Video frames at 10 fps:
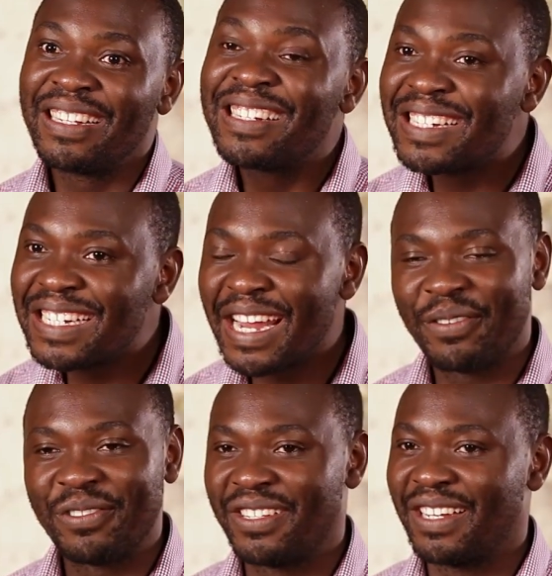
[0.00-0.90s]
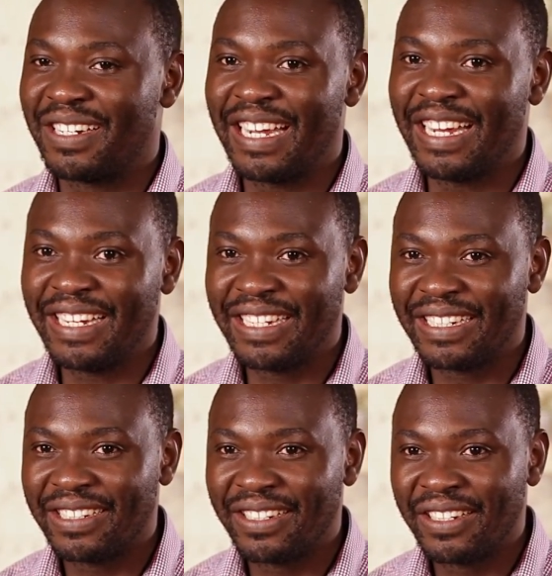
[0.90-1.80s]
saves the day.
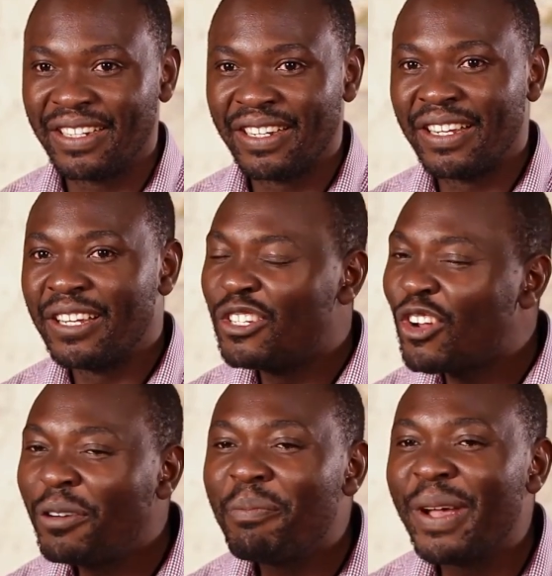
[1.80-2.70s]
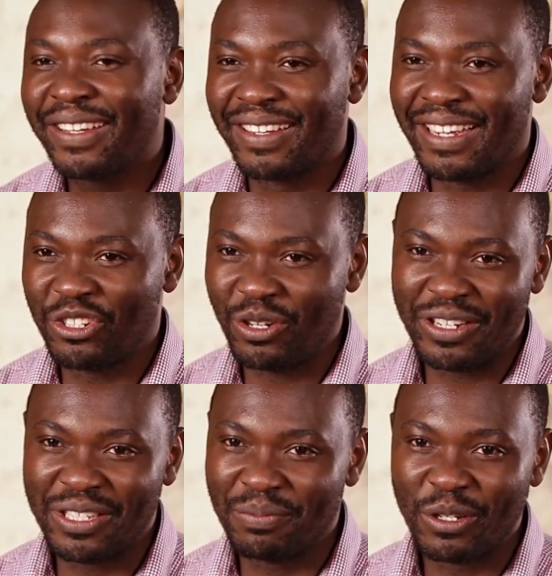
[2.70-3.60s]
Not making a
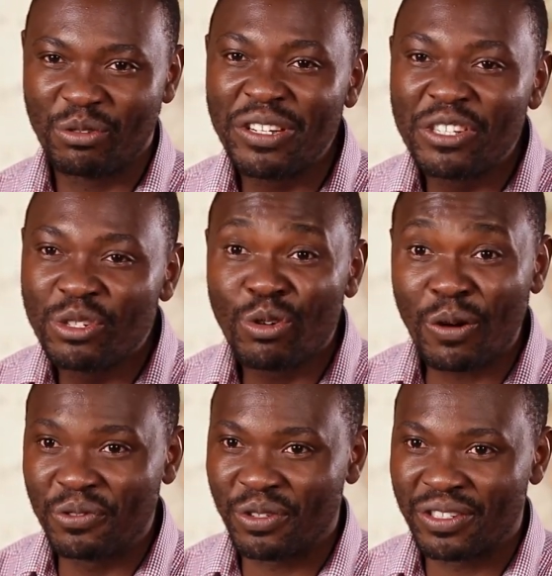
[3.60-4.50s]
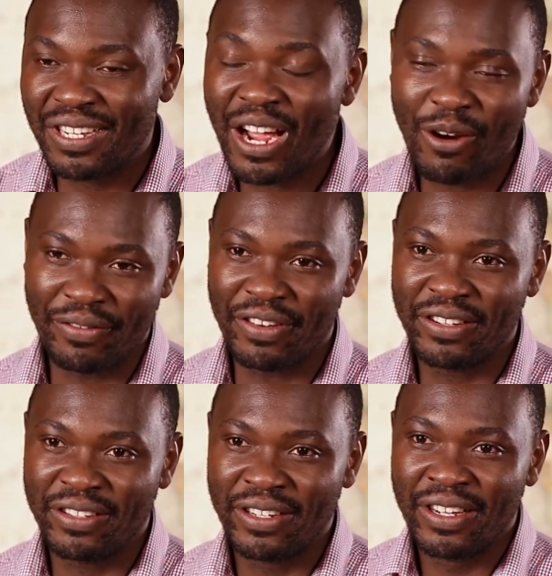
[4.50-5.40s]
choice between two options, however,
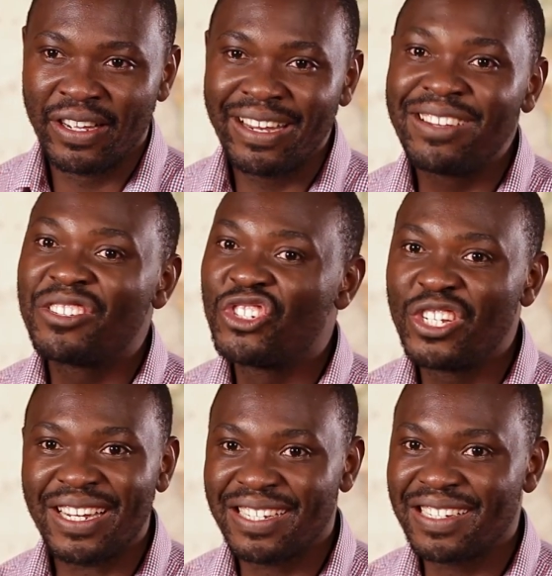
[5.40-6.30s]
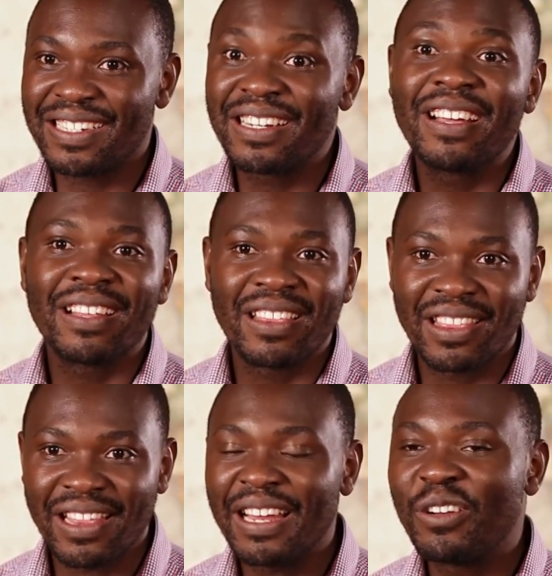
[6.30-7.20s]
is just a
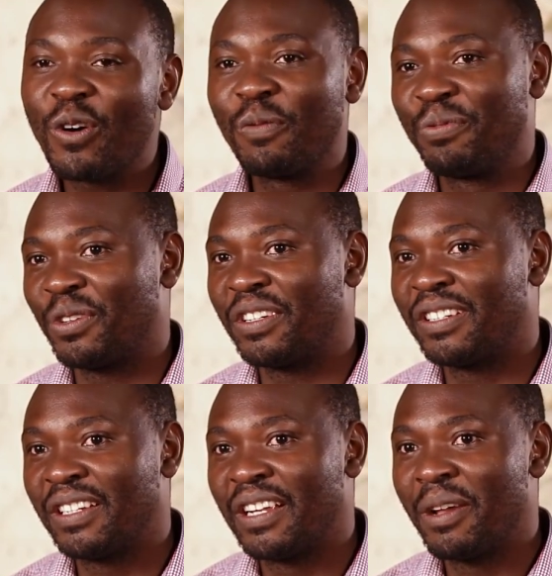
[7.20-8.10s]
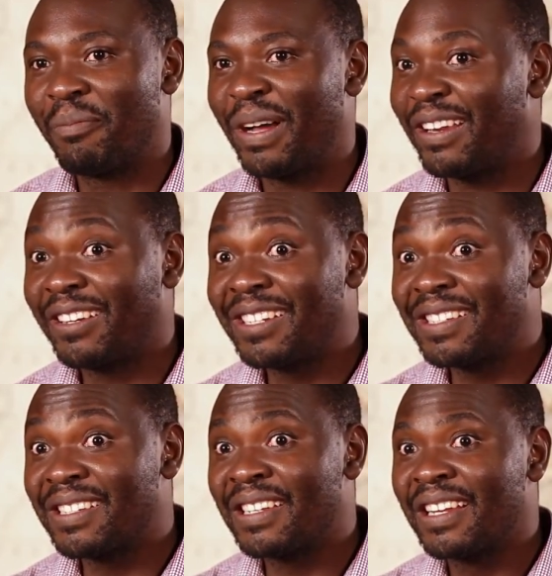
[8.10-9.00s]
third option but it
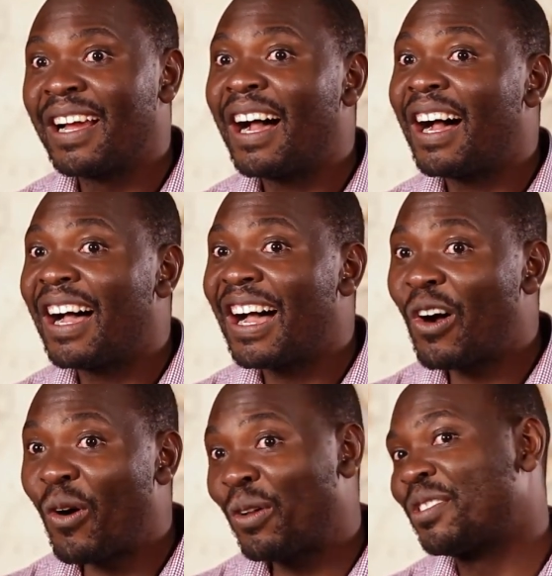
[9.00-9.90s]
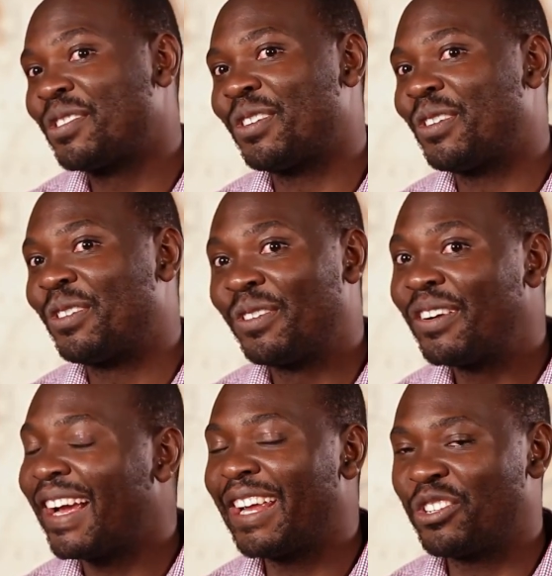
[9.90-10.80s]
is also
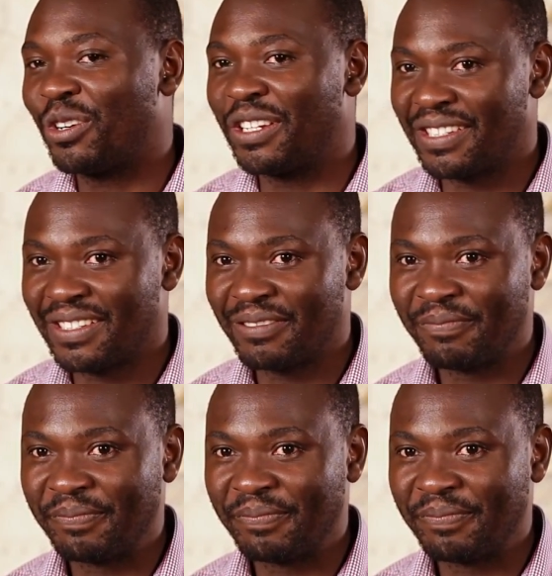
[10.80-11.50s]
a choice.